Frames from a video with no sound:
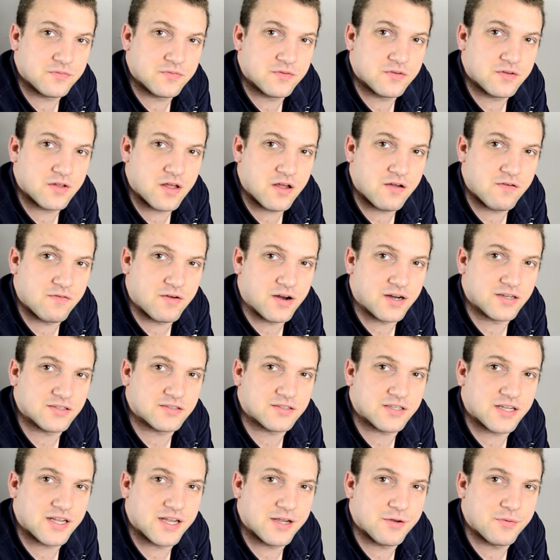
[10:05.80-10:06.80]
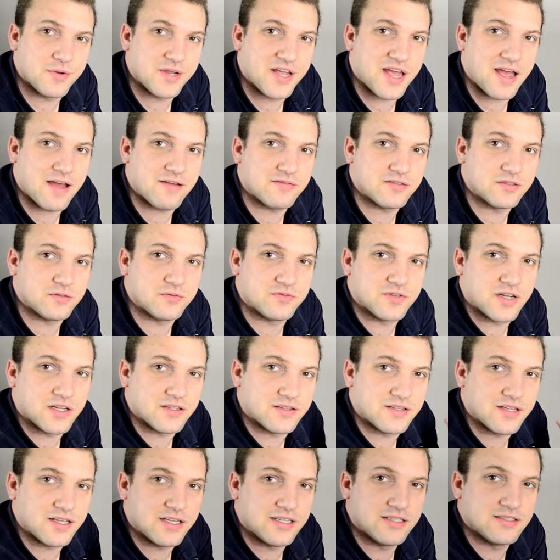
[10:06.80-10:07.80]
Alright, so here we have it. We've got
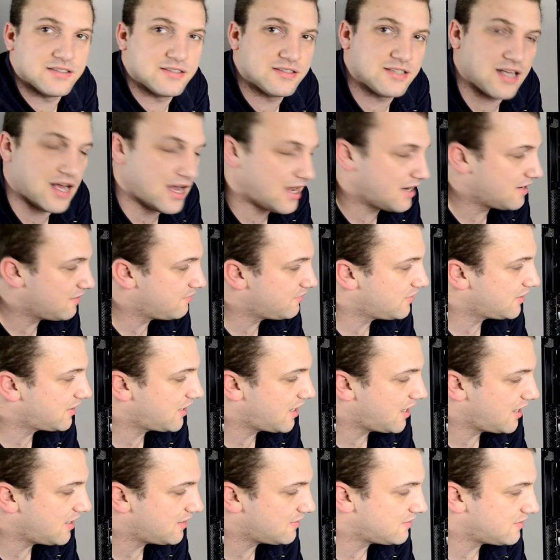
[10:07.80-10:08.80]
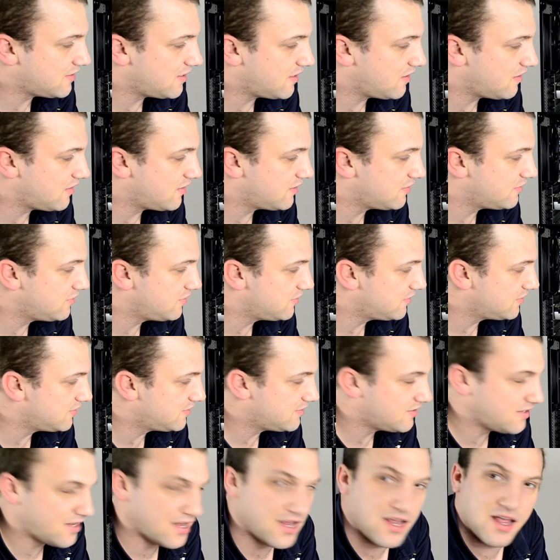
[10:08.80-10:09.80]
the inside of the case here, and as you can
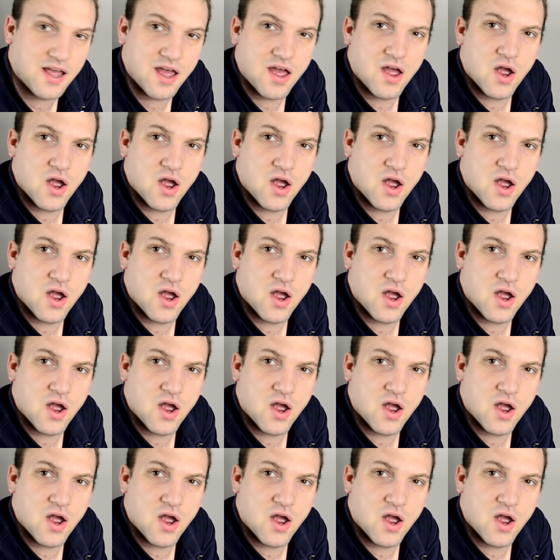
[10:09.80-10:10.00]
see,